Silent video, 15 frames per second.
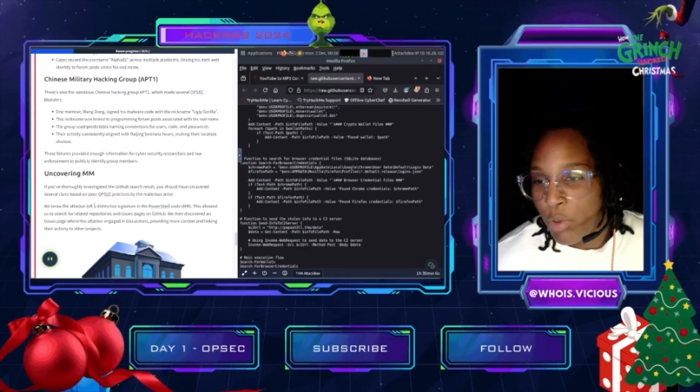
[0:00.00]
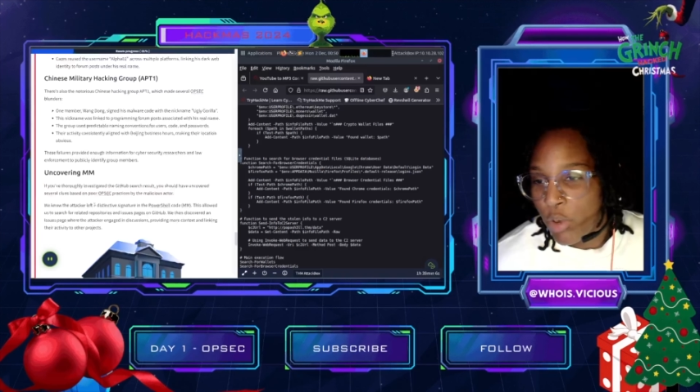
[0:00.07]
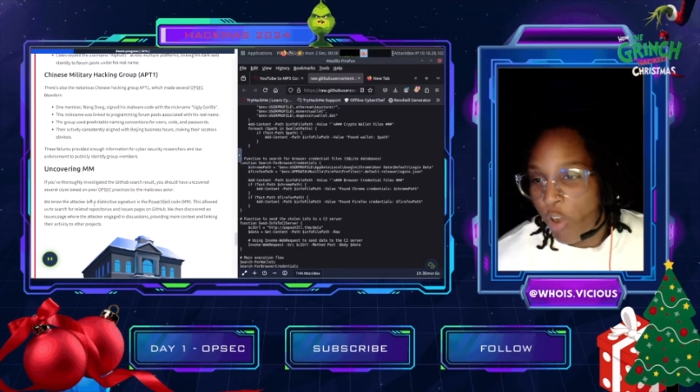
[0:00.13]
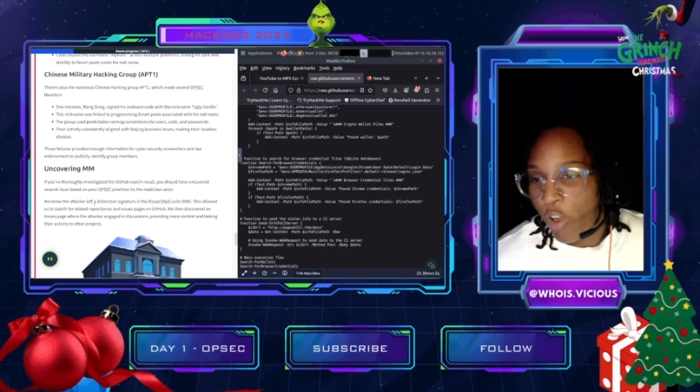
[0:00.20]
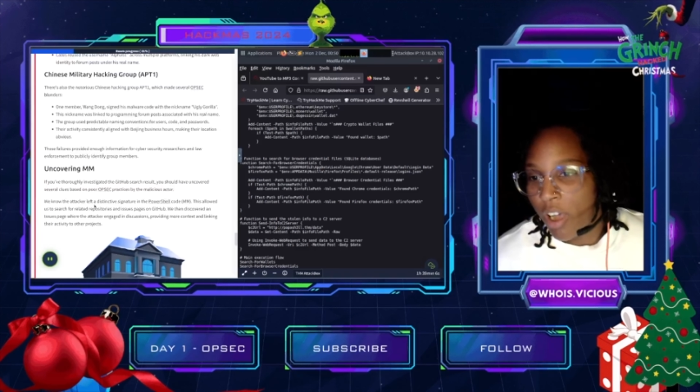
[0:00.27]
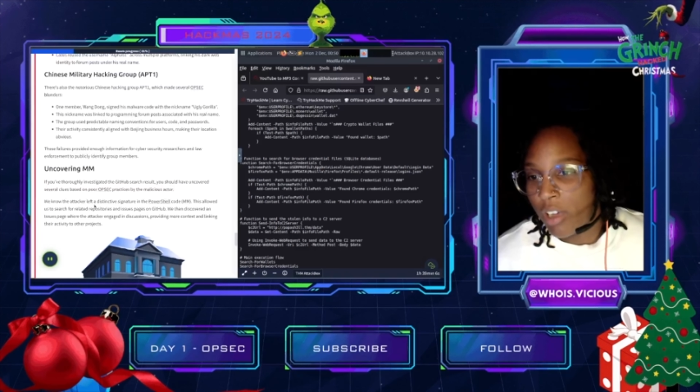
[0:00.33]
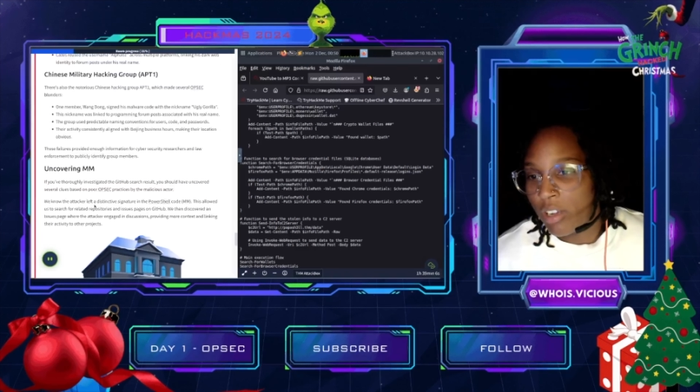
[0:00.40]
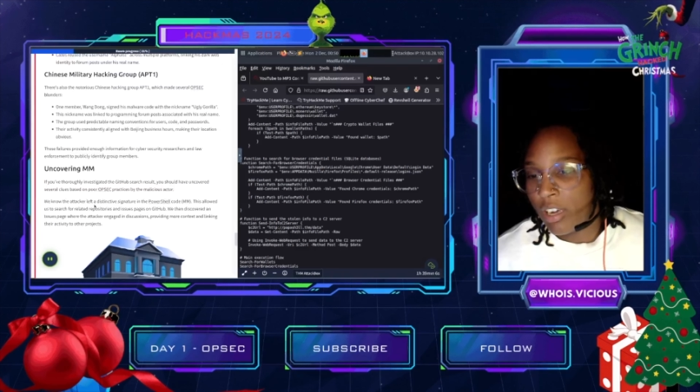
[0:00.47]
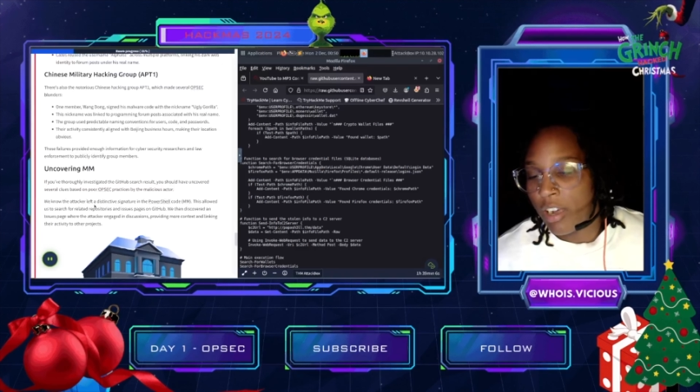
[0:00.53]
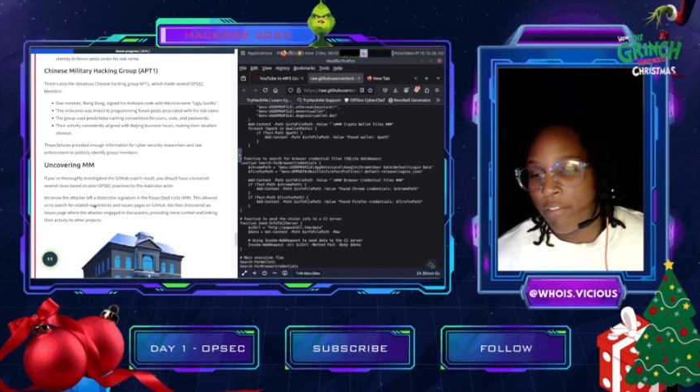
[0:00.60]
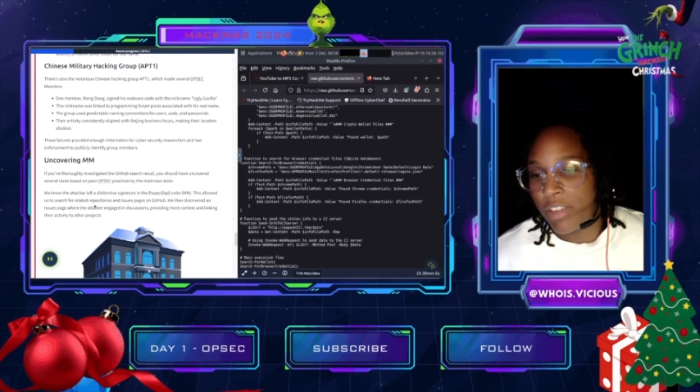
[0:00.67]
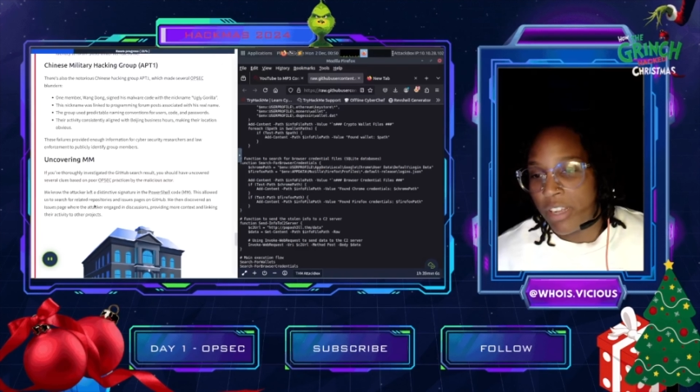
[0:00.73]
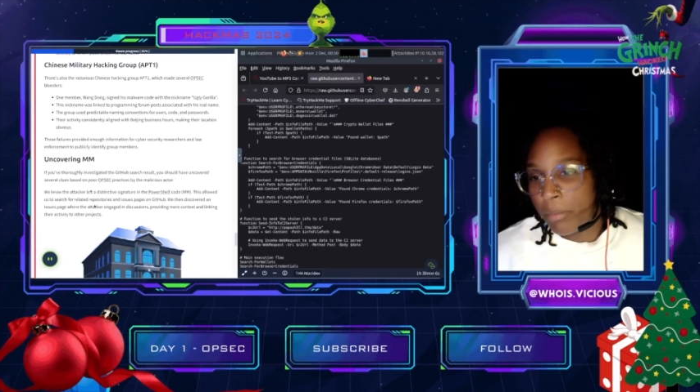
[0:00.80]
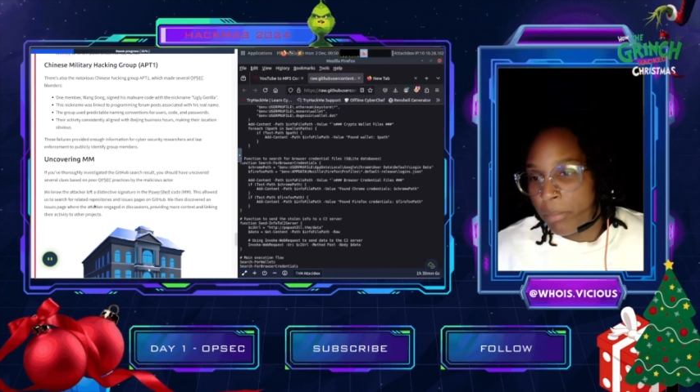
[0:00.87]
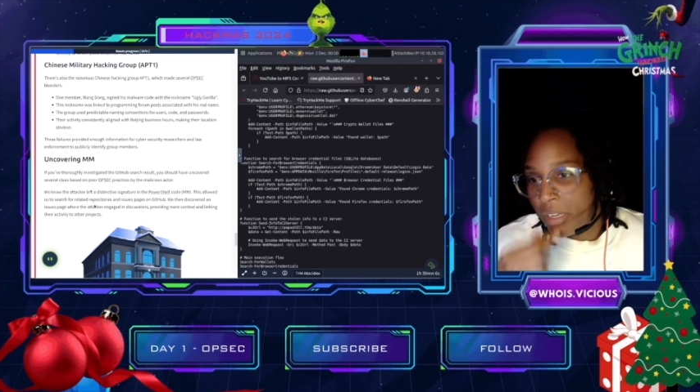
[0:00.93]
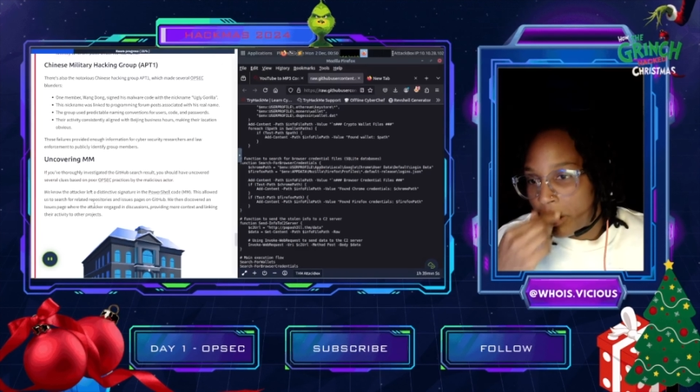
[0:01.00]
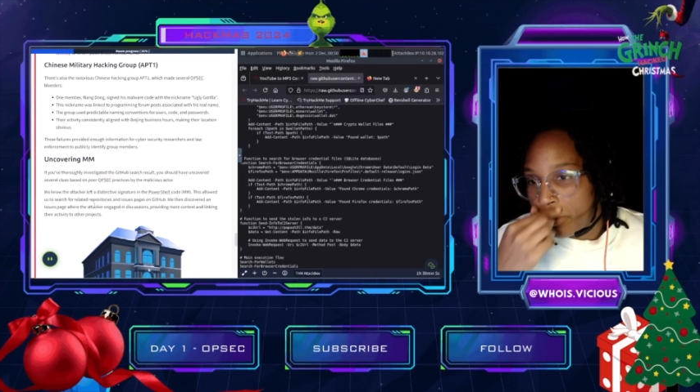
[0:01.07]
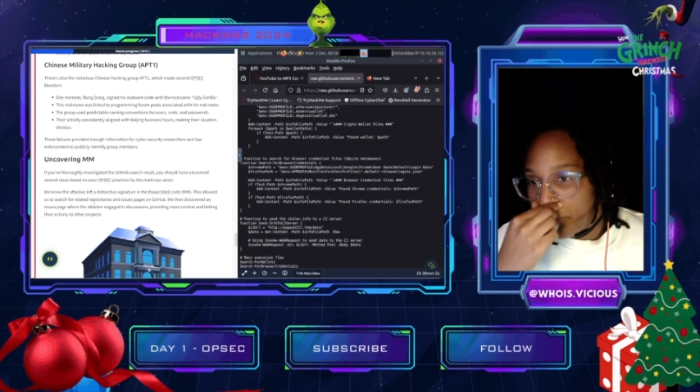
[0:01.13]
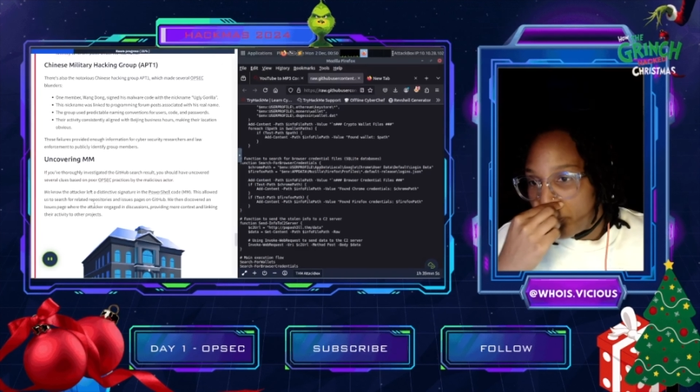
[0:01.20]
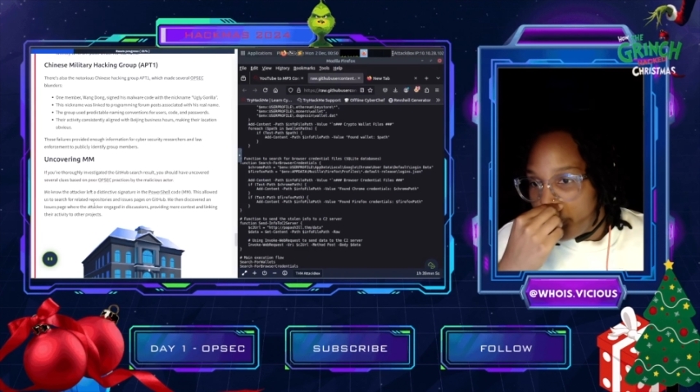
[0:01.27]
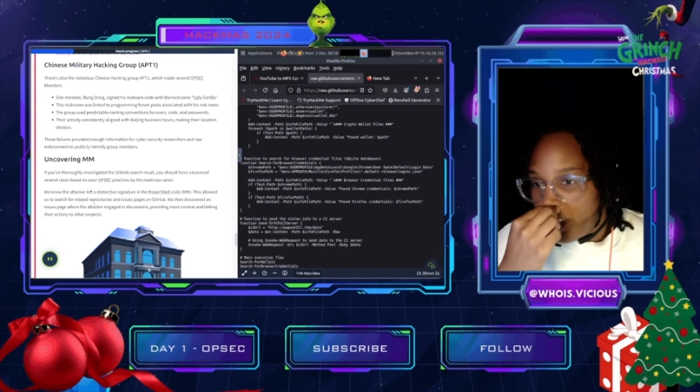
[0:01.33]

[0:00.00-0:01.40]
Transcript: gonna uncover MM.